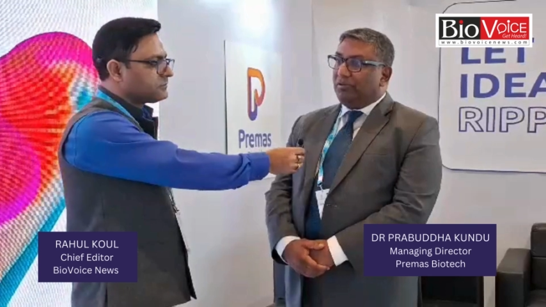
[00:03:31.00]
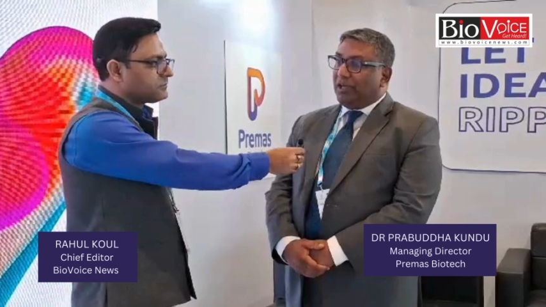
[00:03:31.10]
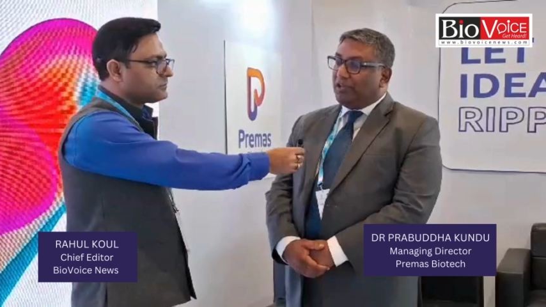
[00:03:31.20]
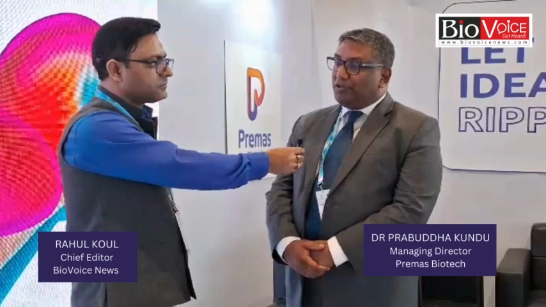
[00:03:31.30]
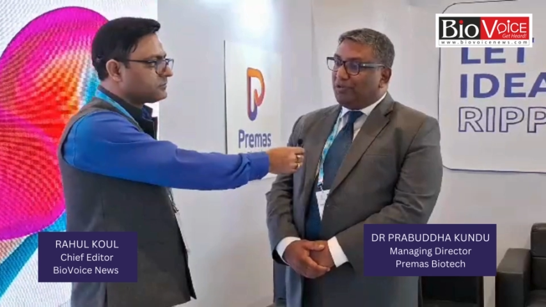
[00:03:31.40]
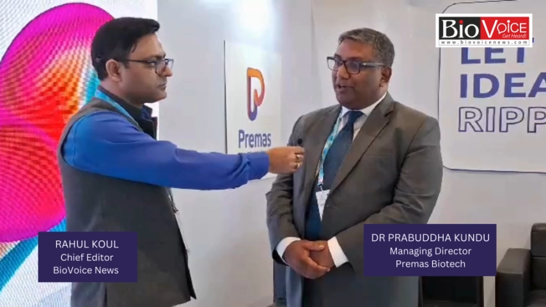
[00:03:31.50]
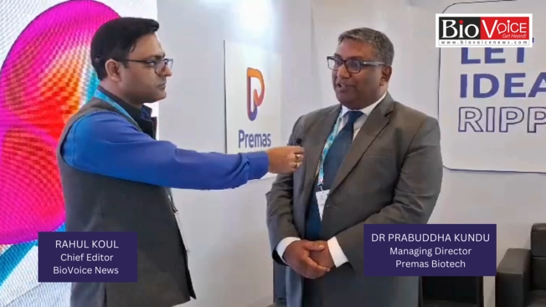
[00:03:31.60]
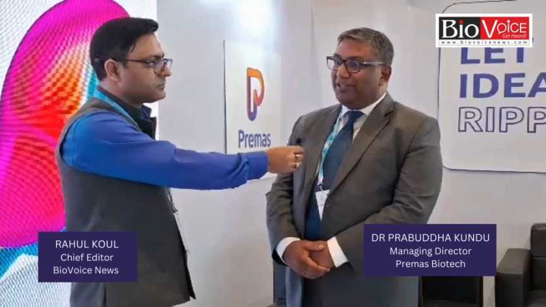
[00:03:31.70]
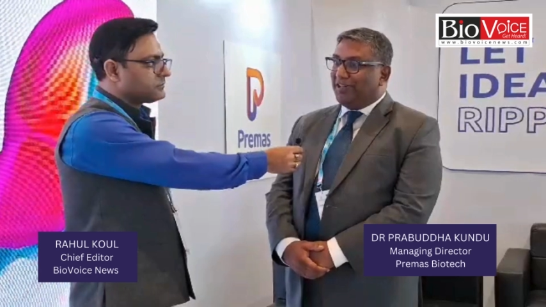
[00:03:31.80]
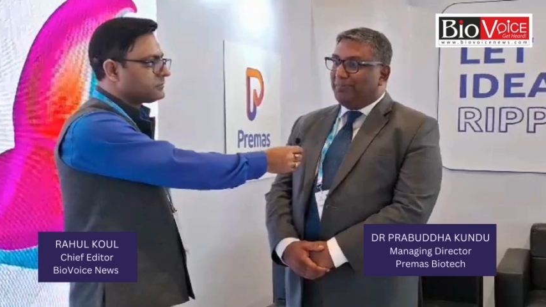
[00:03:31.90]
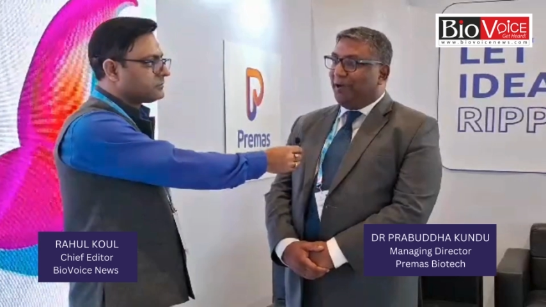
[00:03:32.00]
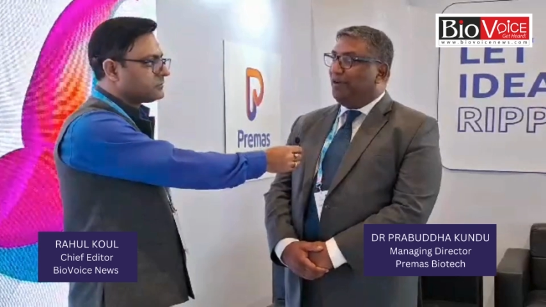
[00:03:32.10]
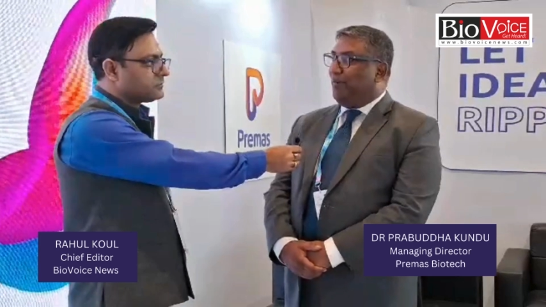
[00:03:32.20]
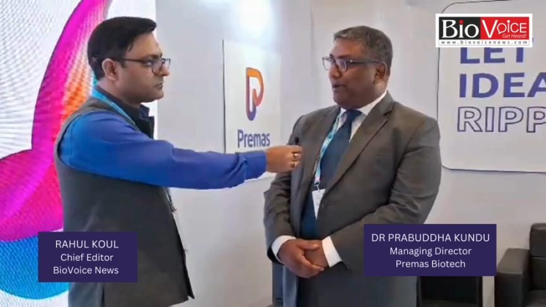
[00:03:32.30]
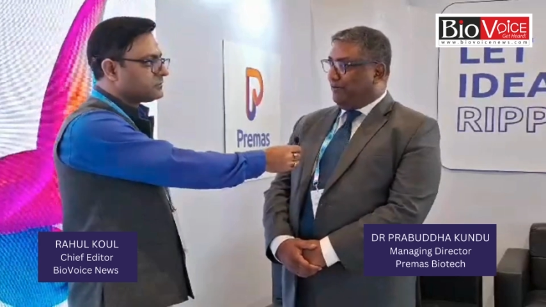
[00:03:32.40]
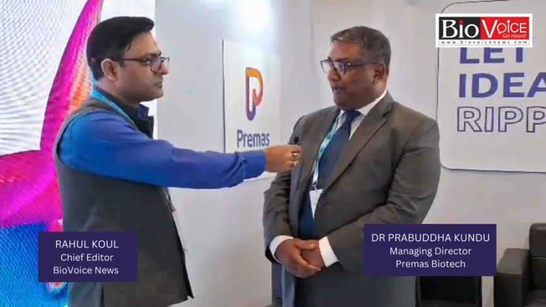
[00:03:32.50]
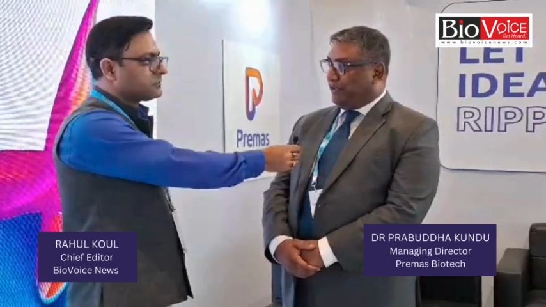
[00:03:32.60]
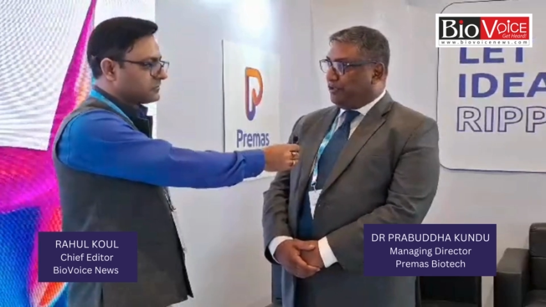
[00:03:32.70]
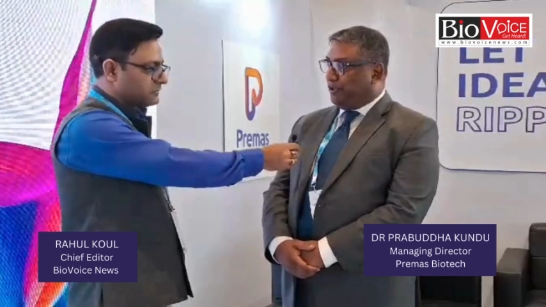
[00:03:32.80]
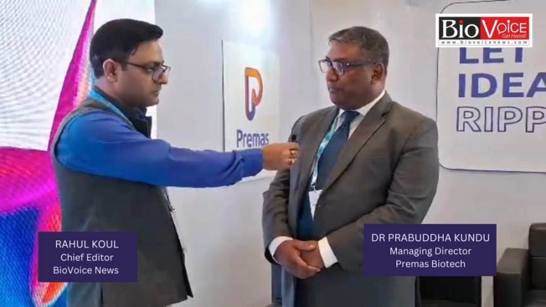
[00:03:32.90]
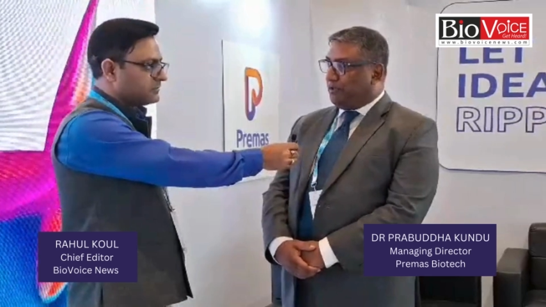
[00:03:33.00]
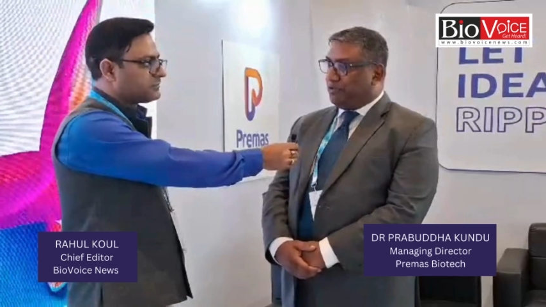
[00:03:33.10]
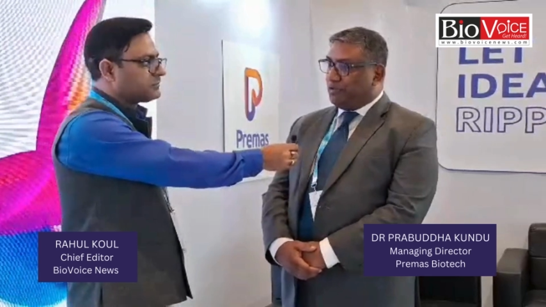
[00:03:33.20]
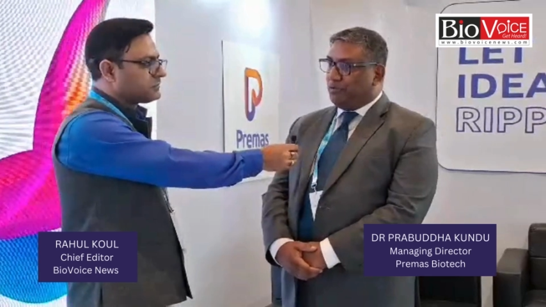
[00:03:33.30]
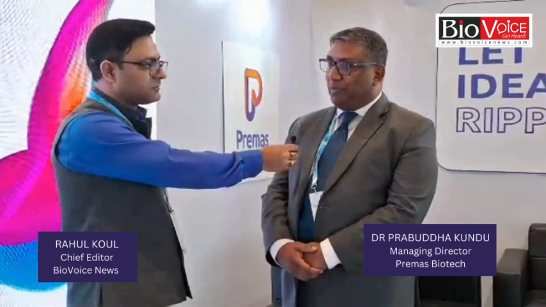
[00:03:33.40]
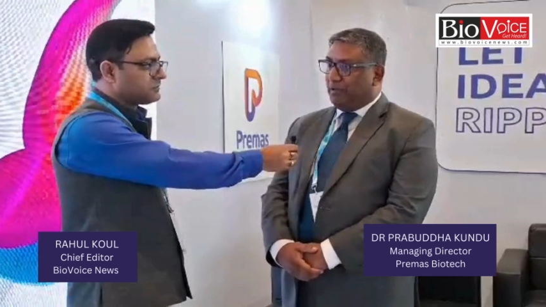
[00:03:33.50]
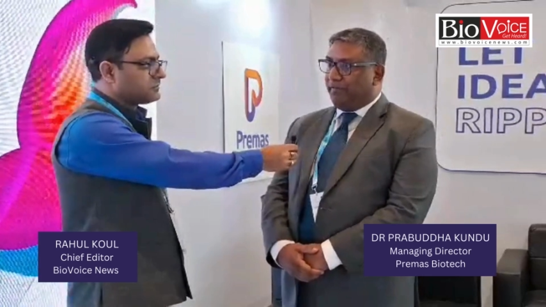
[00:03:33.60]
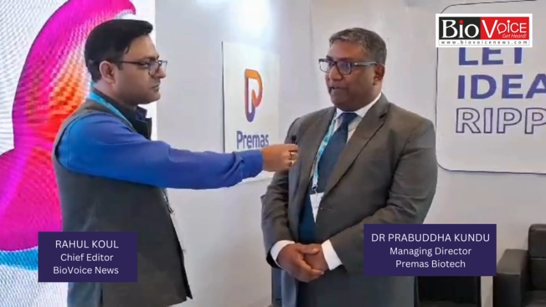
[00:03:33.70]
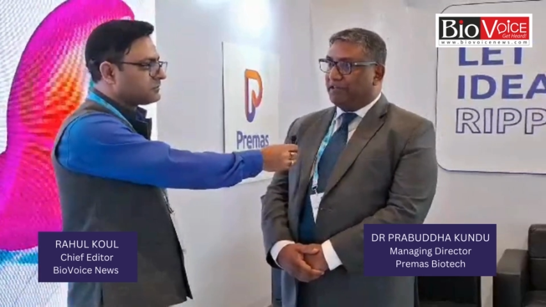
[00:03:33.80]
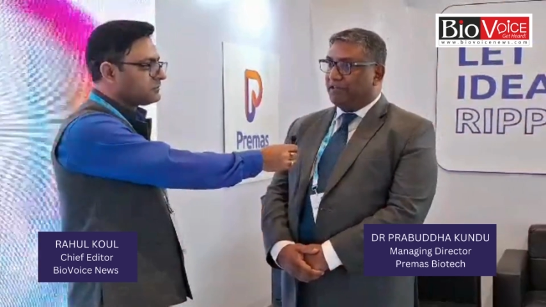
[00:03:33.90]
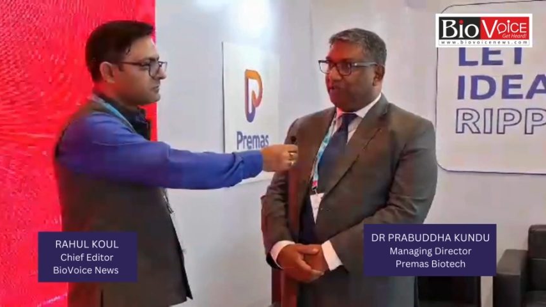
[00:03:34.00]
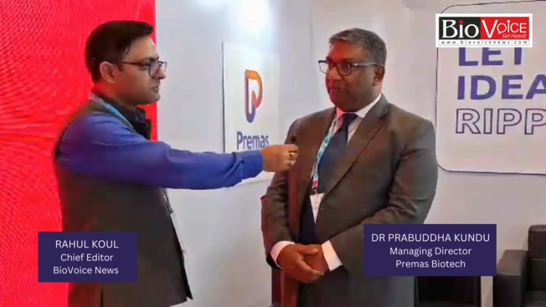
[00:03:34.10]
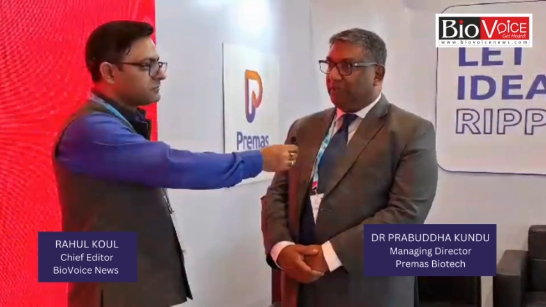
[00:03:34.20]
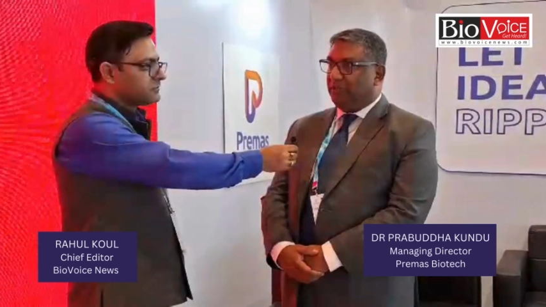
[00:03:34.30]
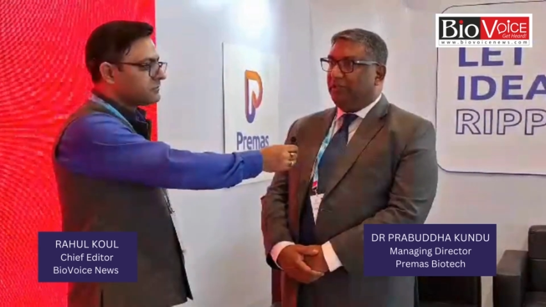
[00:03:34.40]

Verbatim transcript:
Speaker 1: as you rightly said, biomanufacturing. Because when you manufacture something,